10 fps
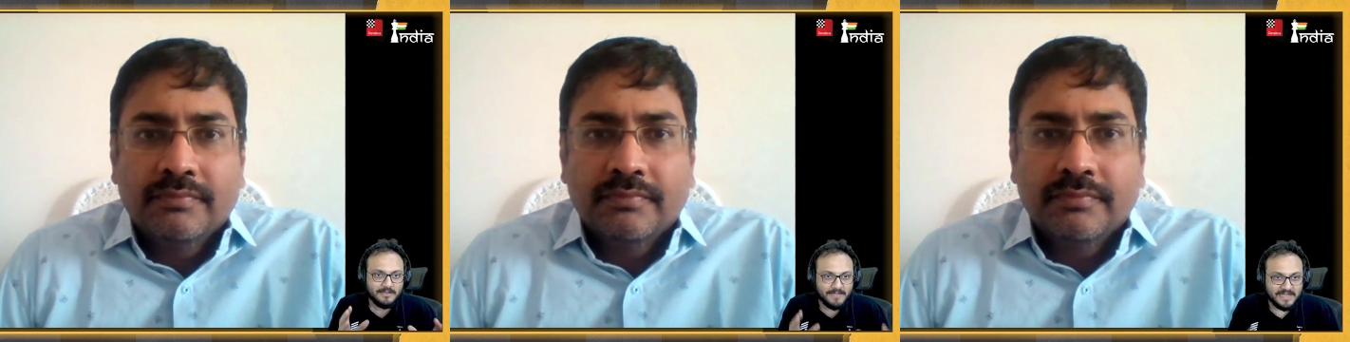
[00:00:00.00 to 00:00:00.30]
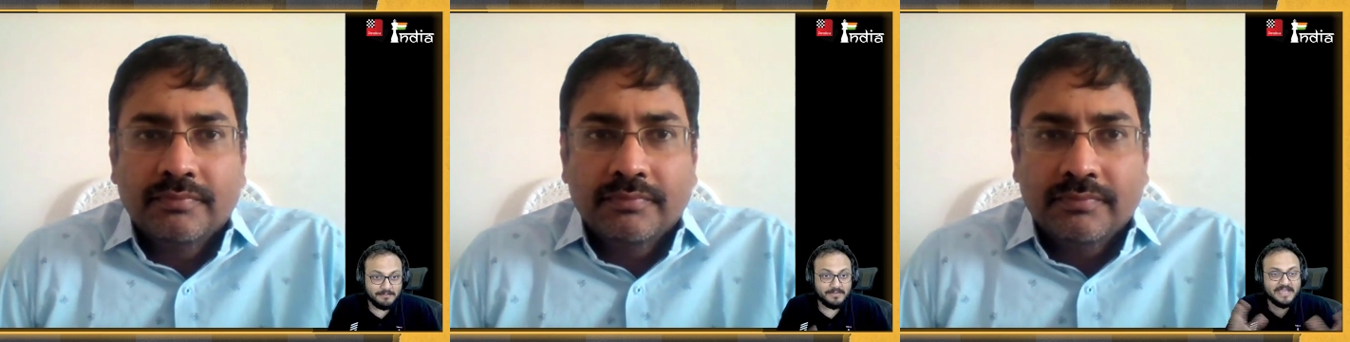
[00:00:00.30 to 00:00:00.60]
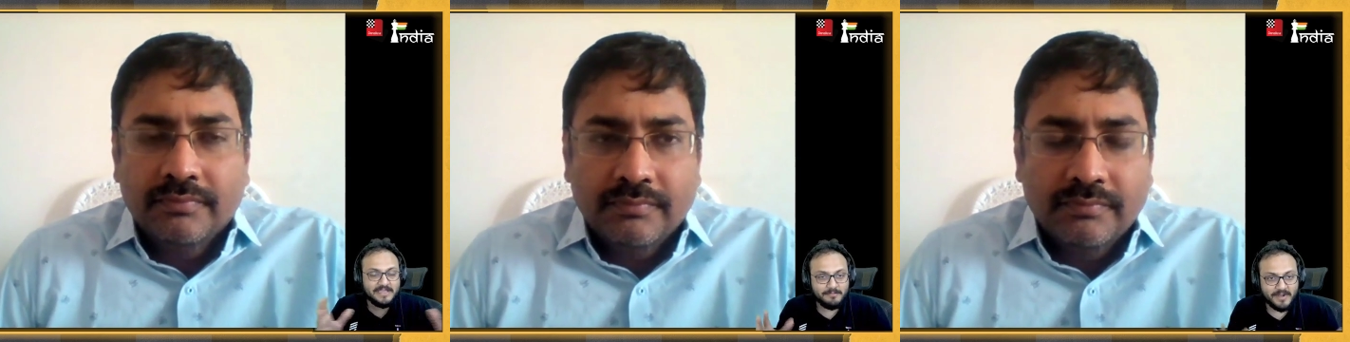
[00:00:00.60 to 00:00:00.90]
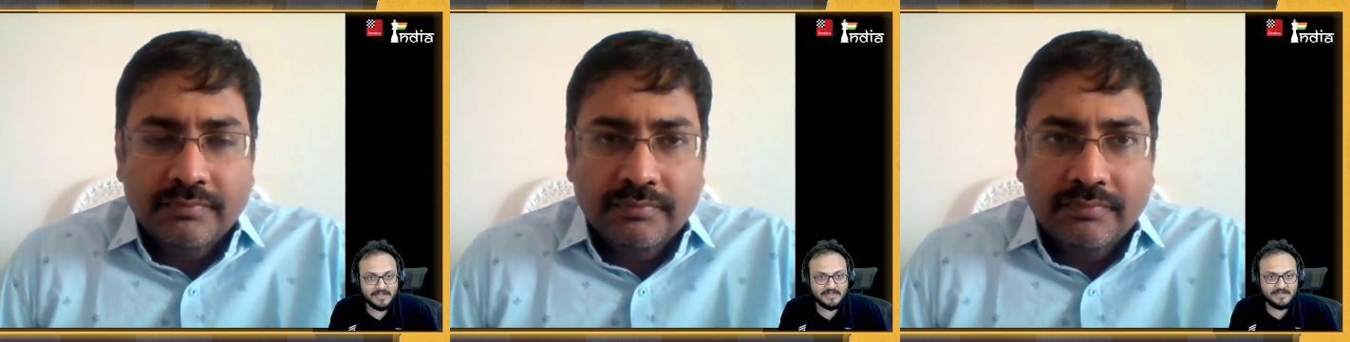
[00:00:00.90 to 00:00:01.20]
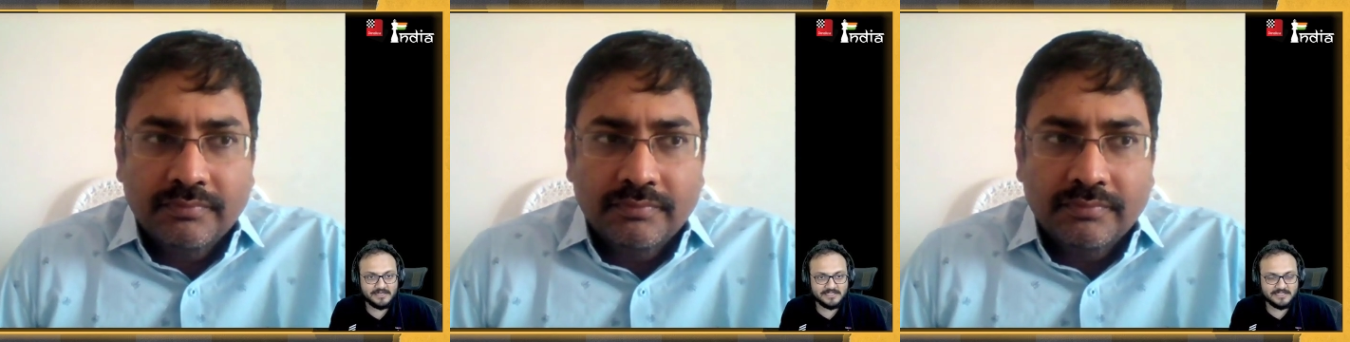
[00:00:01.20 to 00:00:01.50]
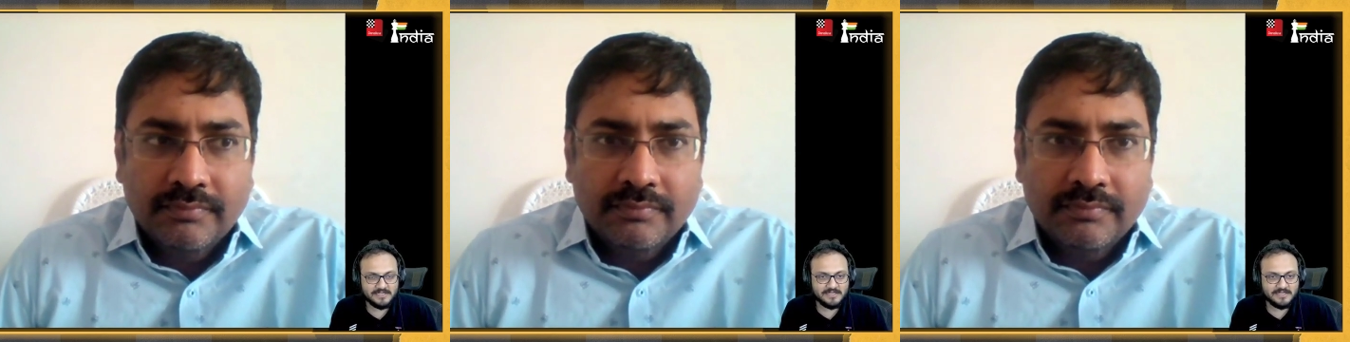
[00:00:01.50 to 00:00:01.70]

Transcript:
Speaker 1: many playing partners.